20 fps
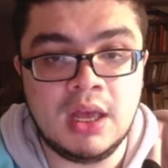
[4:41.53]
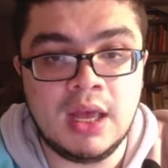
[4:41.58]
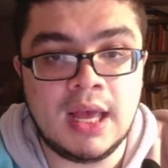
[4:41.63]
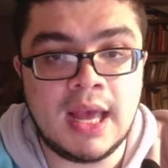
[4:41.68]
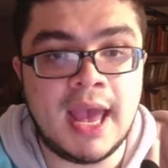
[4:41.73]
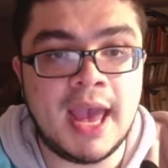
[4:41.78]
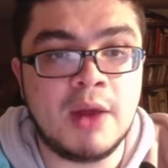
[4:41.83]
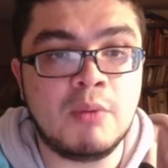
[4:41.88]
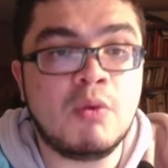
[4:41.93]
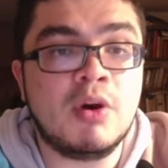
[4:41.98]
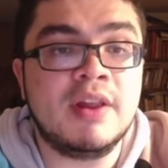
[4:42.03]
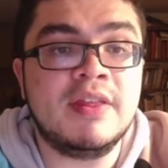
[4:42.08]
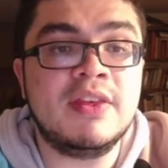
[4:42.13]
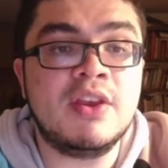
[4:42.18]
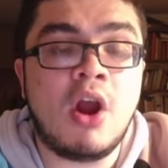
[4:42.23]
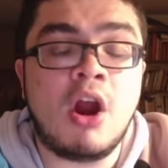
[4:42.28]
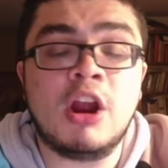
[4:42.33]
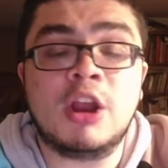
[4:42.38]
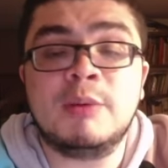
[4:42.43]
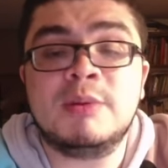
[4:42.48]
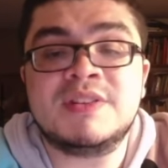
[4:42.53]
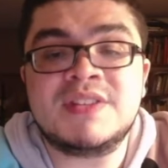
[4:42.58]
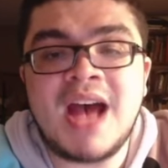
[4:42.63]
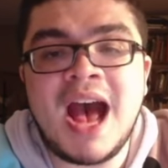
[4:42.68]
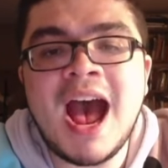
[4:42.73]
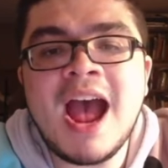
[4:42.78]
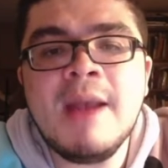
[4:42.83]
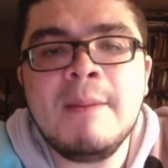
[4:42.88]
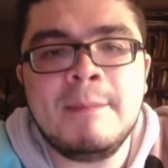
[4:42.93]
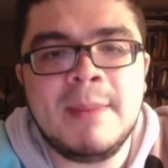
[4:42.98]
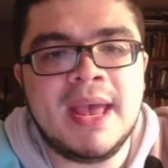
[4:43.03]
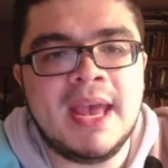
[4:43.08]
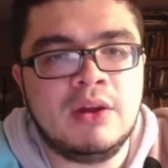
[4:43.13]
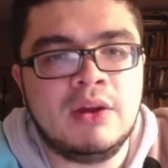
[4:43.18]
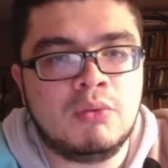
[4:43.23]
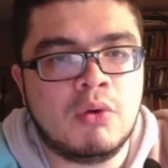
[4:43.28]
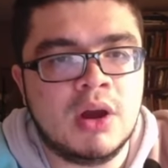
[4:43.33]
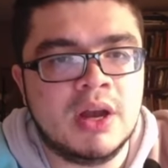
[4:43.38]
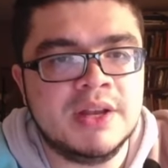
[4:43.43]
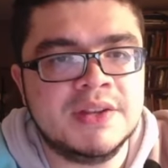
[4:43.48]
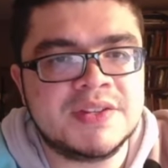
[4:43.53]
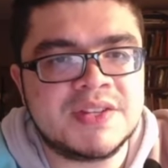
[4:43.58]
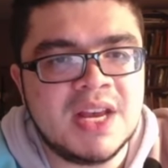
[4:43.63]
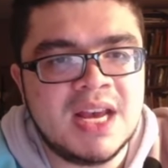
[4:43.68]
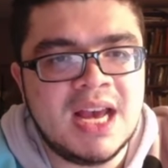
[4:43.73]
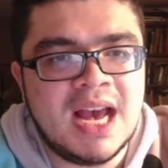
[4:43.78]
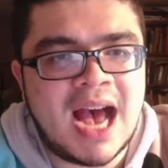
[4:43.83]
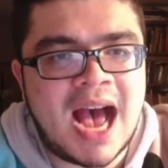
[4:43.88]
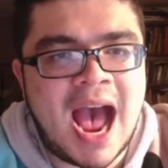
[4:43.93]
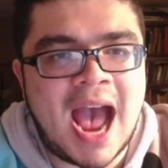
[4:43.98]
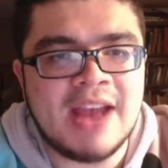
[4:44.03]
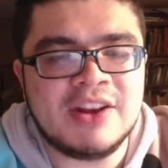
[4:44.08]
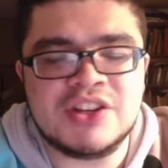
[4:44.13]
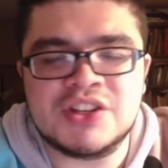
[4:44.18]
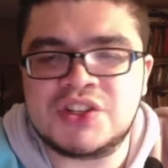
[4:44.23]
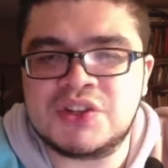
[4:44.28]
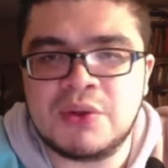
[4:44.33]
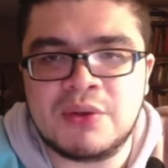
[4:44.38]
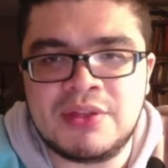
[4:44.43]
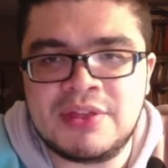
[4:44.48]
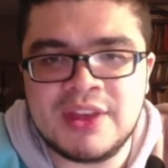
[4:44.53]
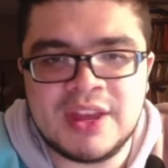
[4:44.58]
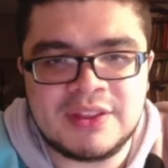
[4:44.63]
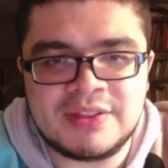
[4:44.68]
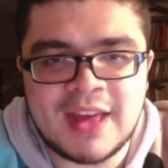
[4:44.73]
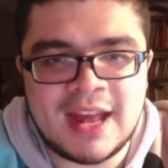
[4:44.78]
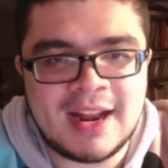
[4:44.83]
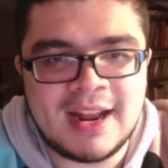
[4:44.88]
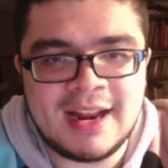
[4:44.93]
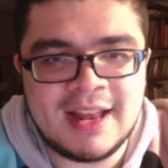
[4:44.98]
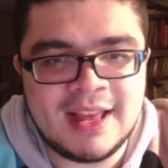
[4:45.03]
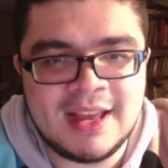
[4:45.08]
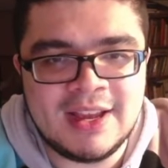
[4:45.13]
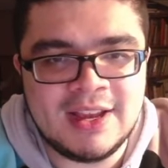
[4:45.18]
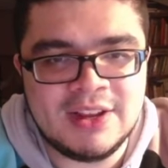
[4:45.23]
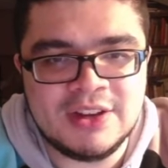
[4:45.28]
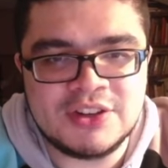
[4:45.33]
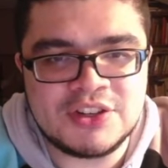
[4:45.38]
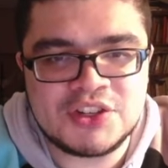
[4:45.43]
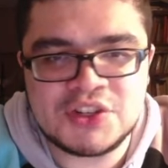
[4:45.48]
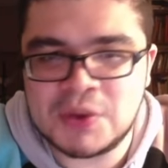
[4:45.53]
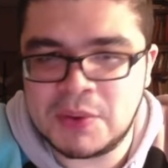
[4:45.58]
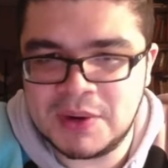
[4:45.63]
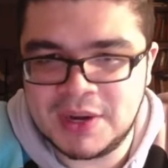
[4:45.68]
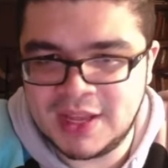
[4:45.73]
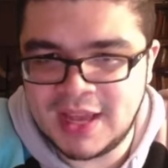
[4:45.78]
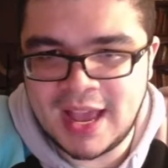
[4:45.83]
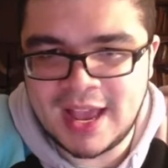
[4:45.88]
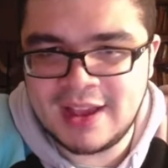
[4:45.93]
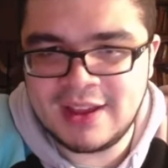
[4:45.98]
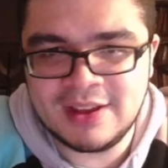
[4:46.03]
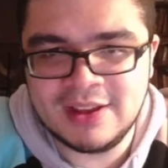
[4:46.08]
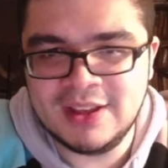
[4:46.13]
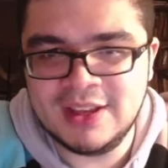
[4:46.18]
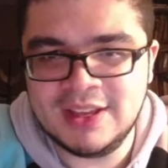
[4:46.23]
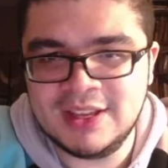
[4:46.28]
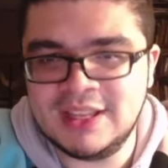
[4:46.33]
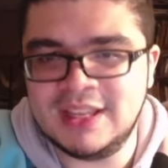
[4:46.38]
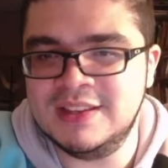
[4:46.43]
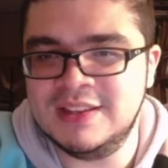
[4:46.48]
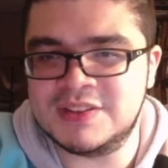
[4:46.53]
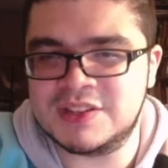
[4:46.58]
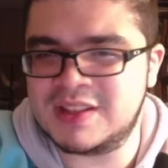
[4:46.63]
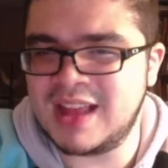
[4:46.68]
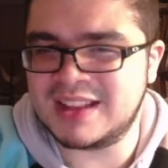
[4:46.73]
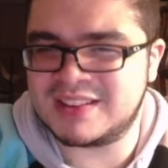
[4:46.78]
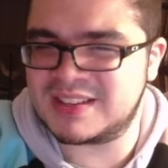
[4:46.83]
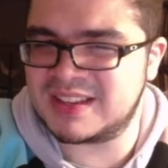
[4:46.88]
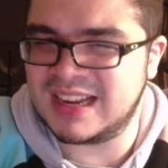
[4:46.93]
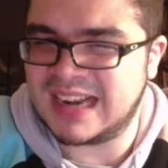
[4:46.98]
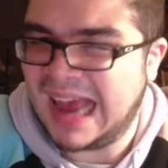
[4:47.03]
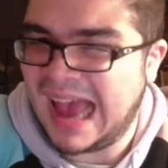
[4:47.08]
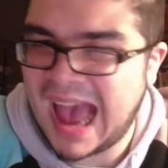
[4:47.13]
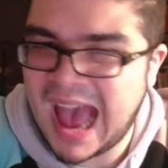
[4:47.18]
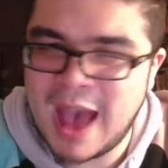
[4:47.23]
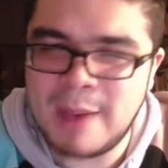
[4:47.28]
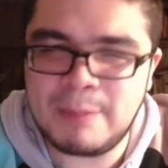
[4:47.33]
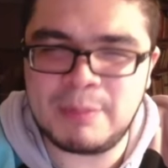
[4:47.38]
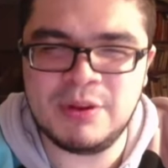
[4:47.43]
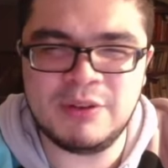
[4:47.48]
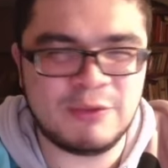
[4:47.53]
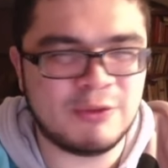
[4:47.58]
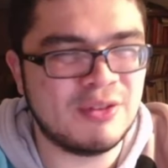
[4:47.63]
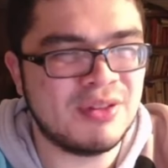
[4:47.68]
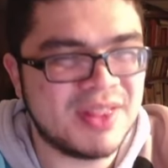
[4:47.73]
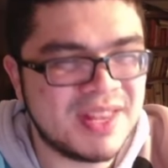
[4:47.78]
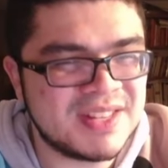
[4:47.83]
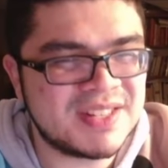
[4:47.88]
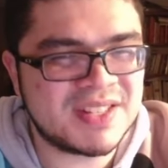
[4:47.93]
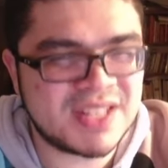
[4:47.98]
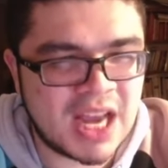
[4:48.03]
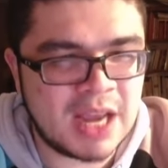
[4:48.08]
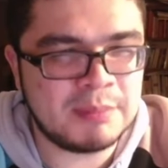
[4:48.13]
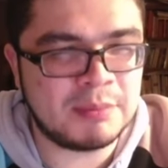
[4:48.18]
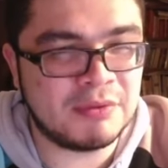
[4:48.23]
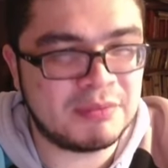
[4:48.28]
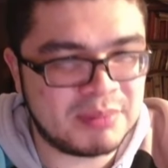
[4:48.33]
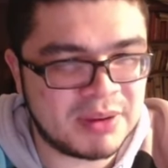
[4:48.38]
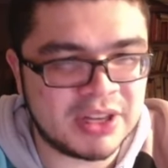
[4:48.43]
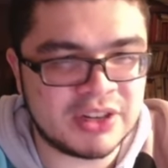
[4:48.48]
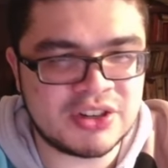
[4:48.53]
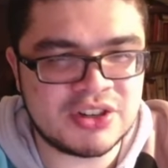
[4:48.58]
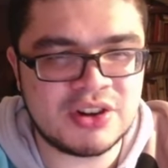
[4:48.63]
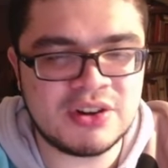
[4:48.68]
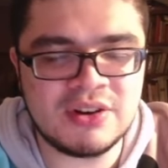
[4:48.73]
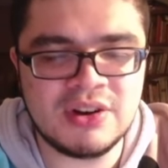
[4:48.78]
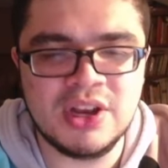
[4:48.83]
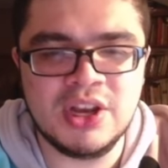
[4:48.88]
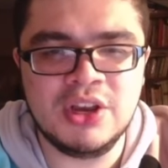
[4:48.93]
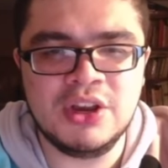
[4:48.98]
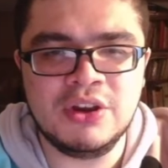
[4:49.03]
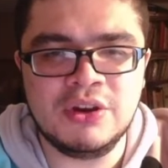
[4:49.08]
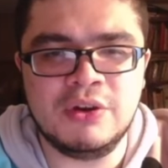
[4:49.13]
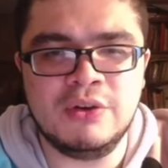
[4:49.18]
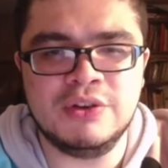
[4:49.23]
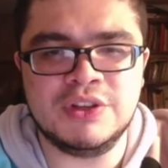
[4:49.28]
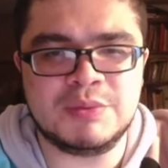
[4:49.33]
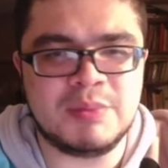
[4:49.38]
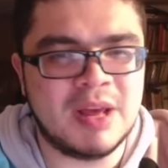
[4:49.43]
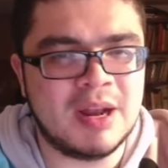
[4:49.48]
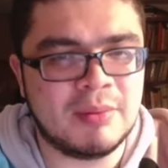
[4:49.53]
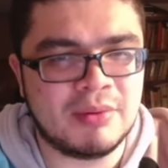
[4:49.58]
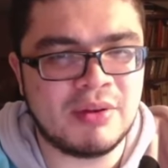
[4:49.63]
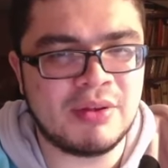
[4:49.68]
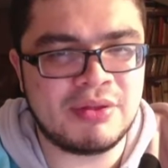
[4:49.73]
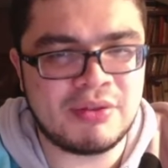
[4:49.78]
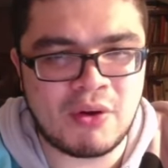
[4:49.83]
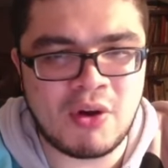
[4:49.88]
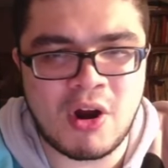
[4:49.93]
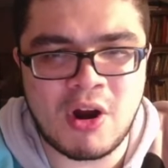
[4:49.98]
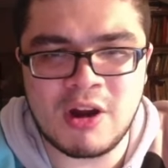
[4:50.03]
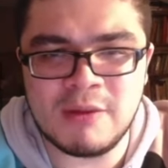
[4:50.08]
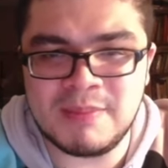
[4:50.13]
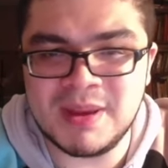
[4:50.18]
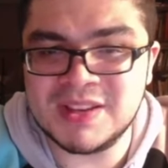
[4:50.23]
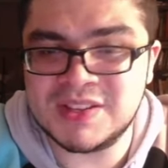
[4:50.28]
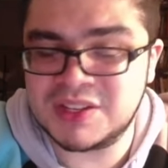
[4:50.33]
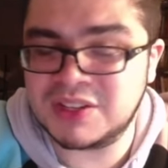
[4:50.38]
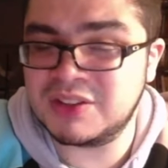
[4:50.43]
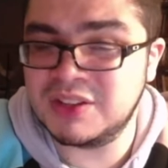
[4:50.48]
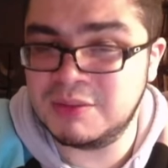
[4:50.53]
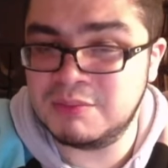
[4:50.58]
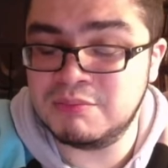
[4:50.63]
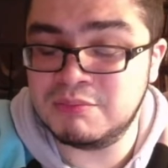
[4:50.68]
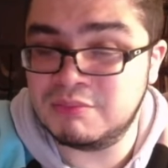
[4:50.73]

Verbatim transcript: And one of the arguments I made was, I just don't think that at age twenty-eight, he's that's going to happen for this type of pitcher who is made able to throw hard basically